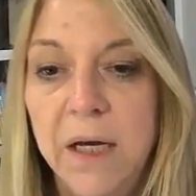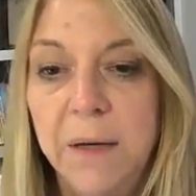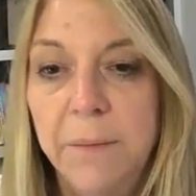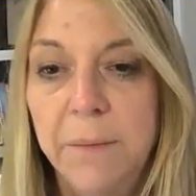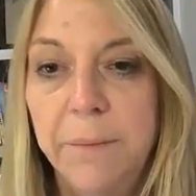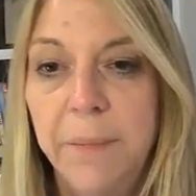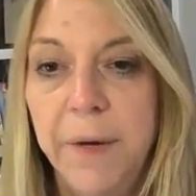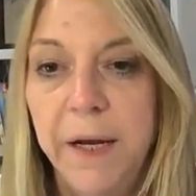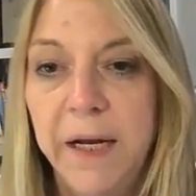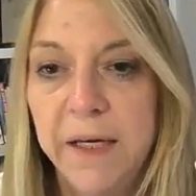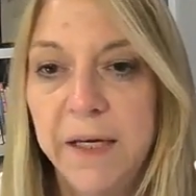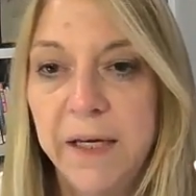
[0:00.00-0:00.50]

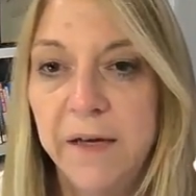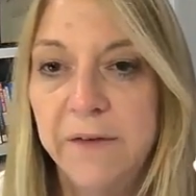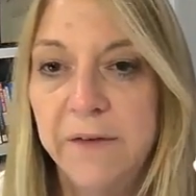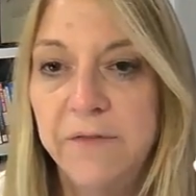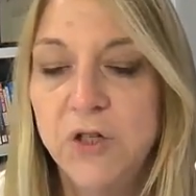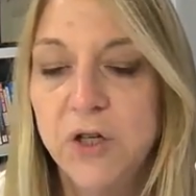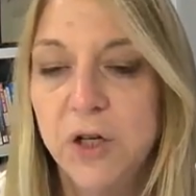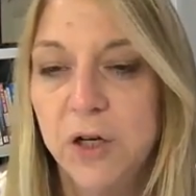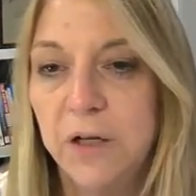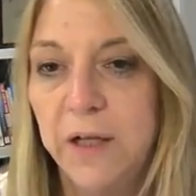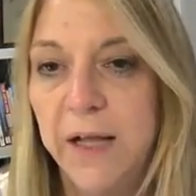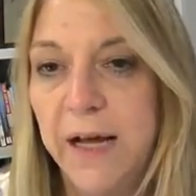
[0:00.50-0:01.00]
But it gives
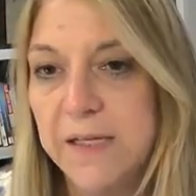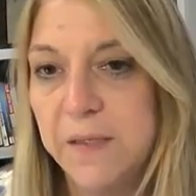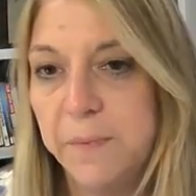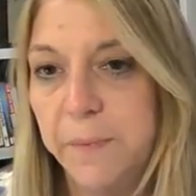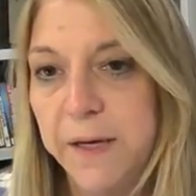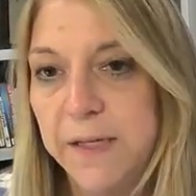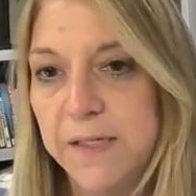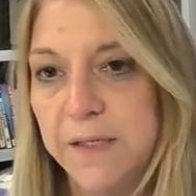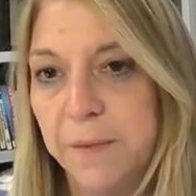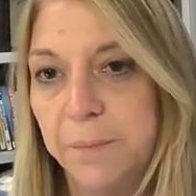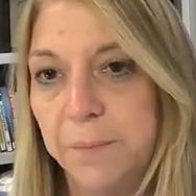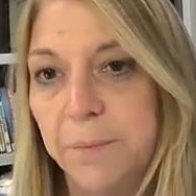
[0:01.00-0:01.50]
your
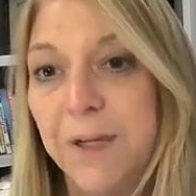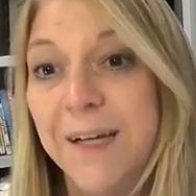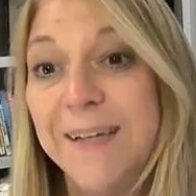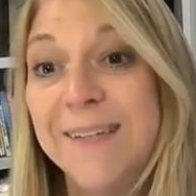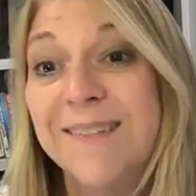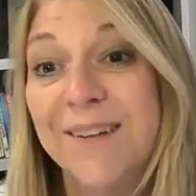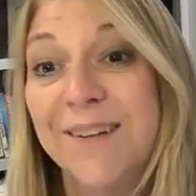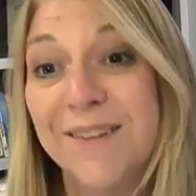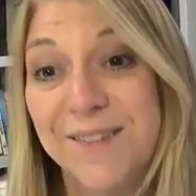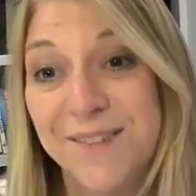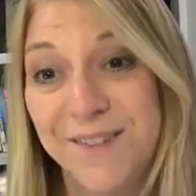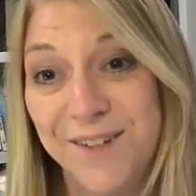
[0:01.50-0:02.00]
classmates a place
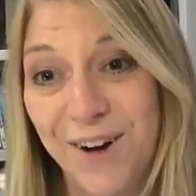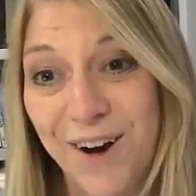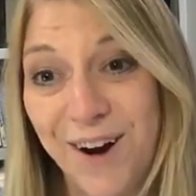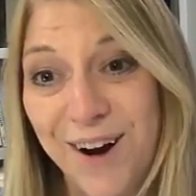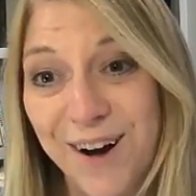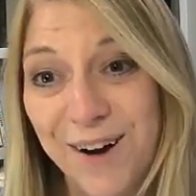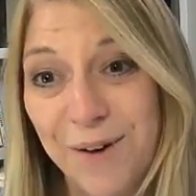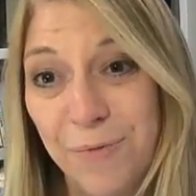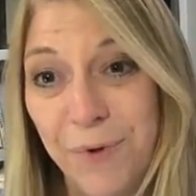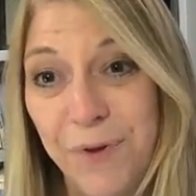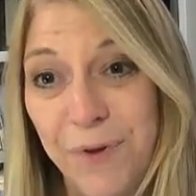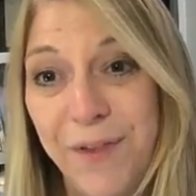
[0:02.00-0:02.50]
to
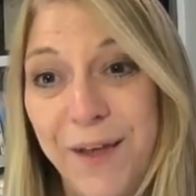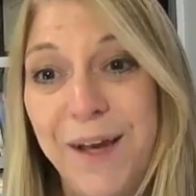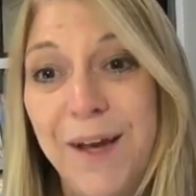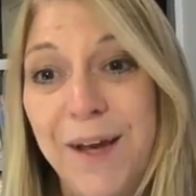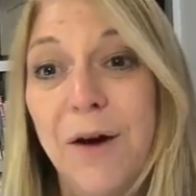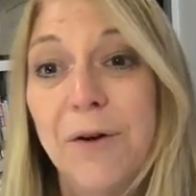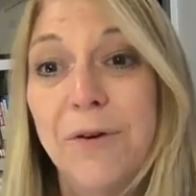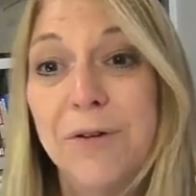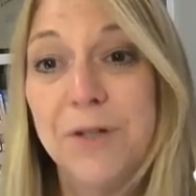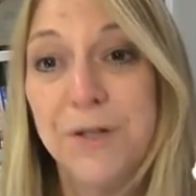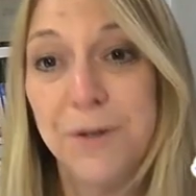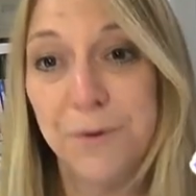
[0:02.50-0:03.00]
start when they
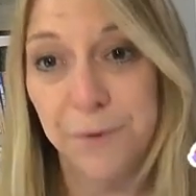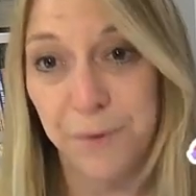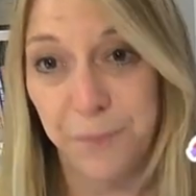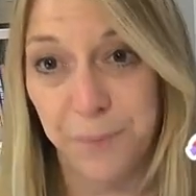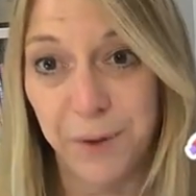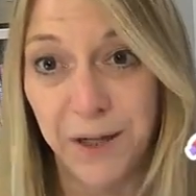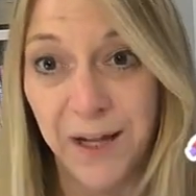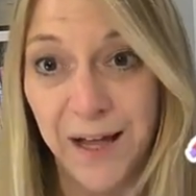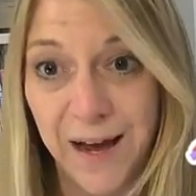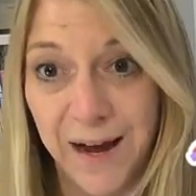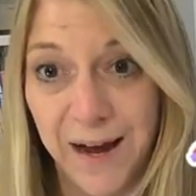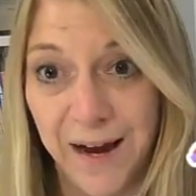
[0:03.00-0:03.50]
go to
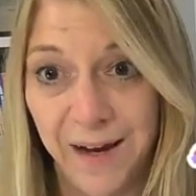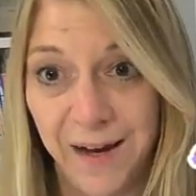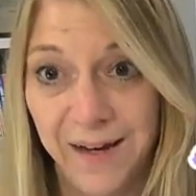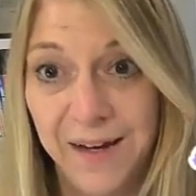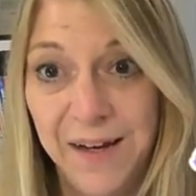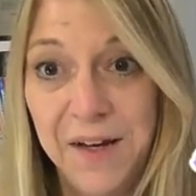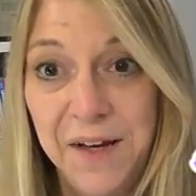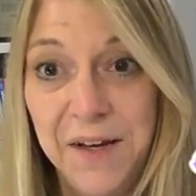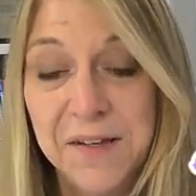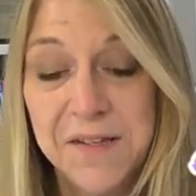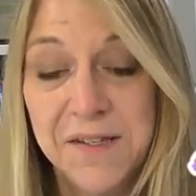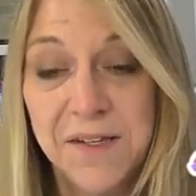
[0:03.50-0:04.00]
reply.
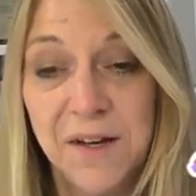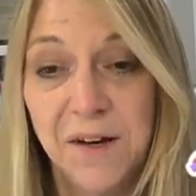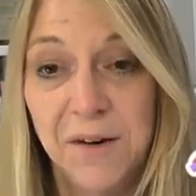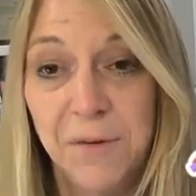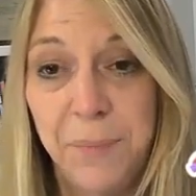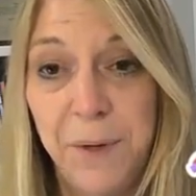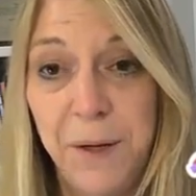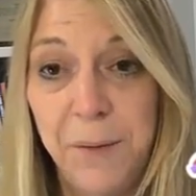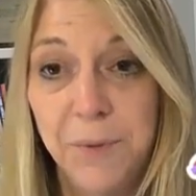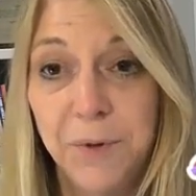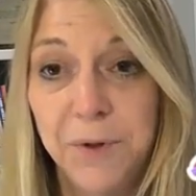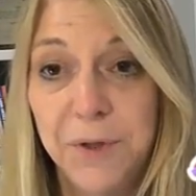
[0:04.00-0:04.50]
So
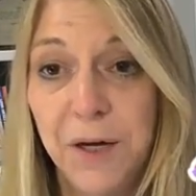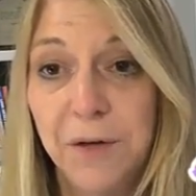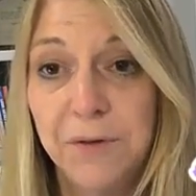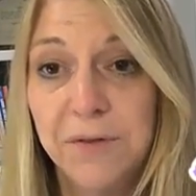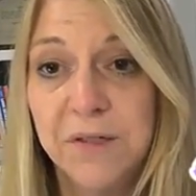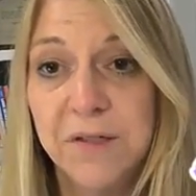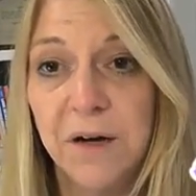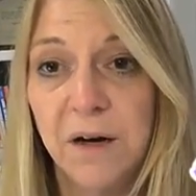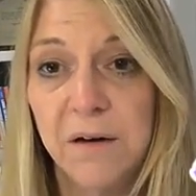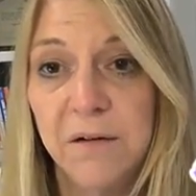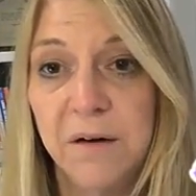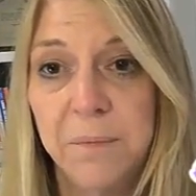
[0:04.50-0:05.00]
people don't
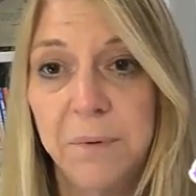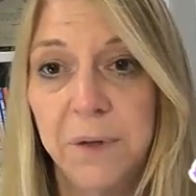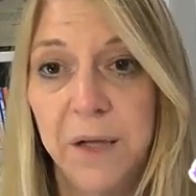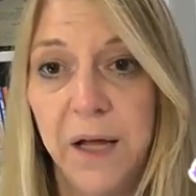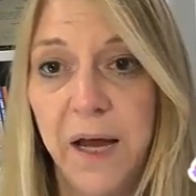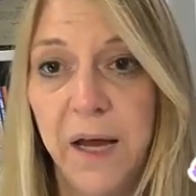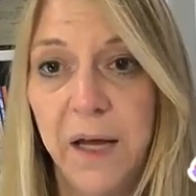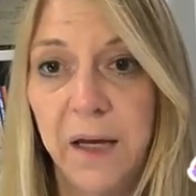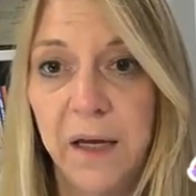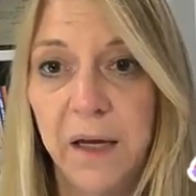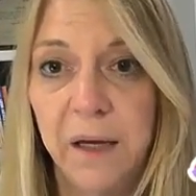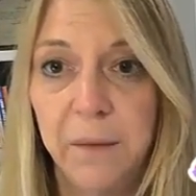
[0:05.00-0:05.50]
start
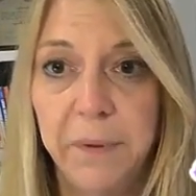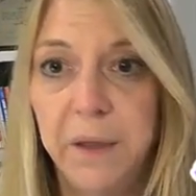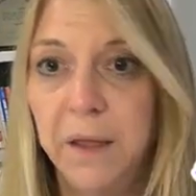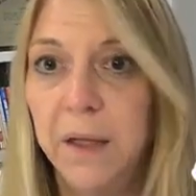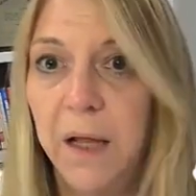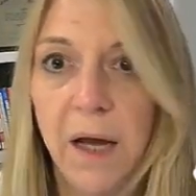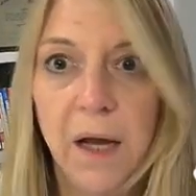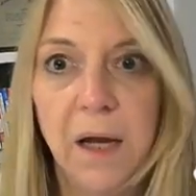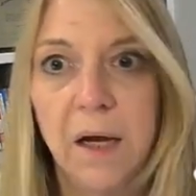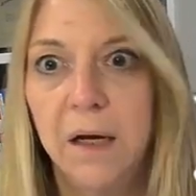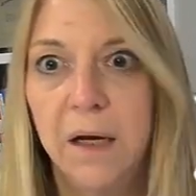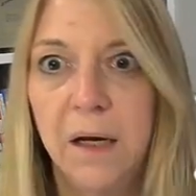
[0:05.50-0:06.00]
replying and be
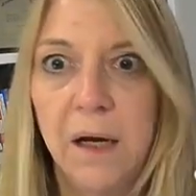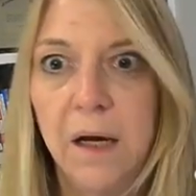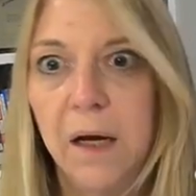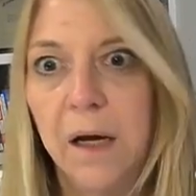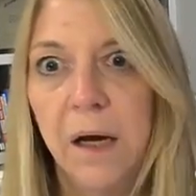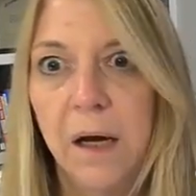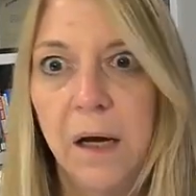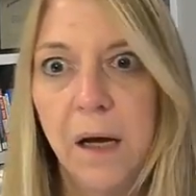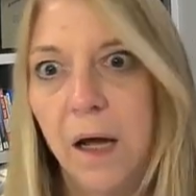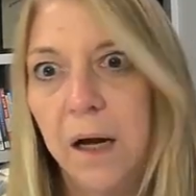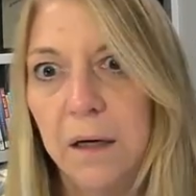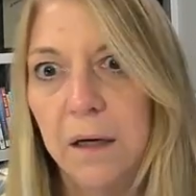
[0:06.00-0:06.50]
like,
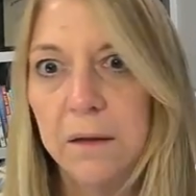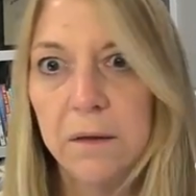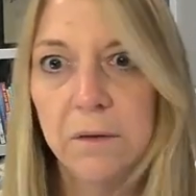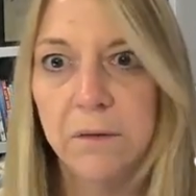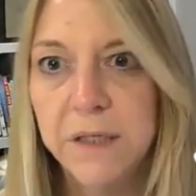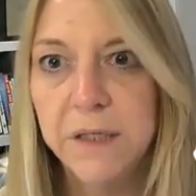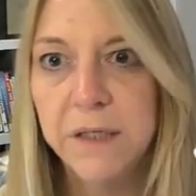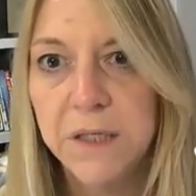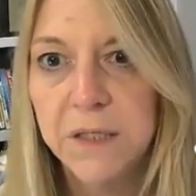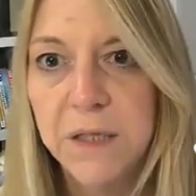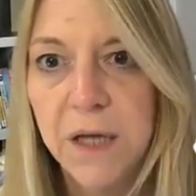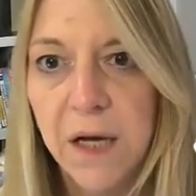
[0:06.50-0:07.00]
oh, I don't know
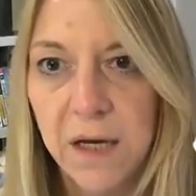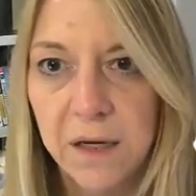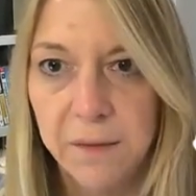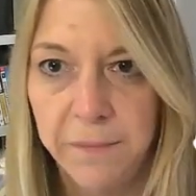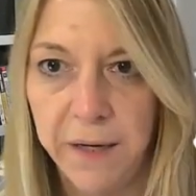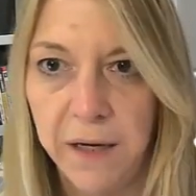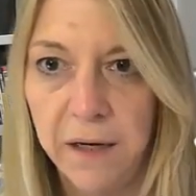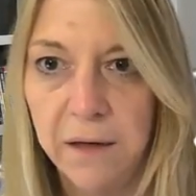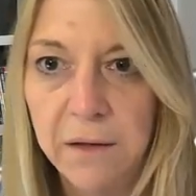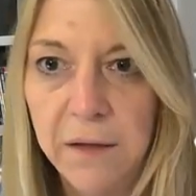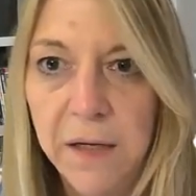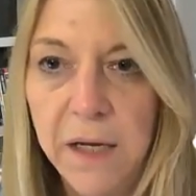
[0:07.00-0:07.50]
what to talk
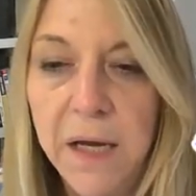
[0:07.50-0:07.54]
about.